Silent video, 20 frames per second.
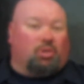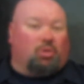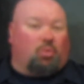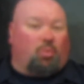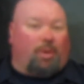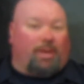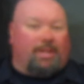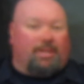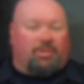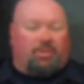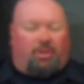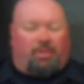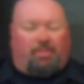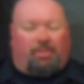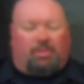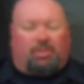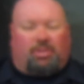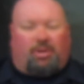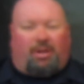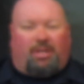
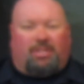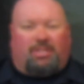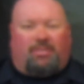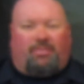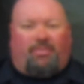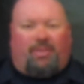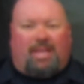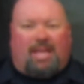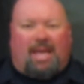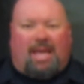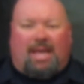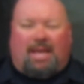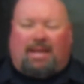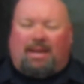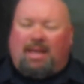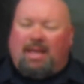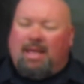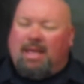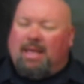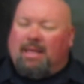twin-turbocharged V8,